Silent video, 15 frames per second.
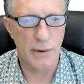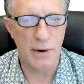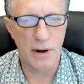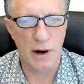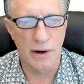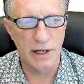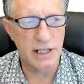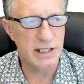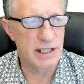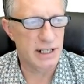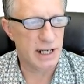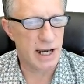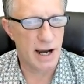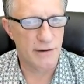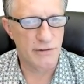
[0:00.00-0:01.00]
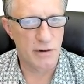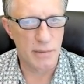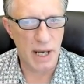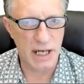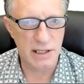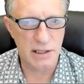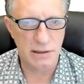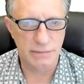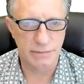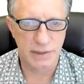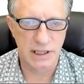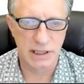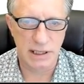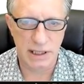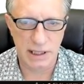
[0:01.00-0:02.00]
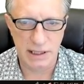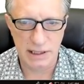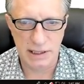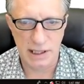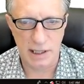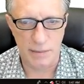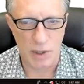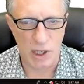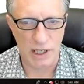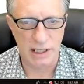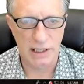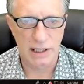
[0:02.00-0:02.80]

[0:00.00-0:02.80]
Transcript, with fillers: we already did a confirmation. Come on.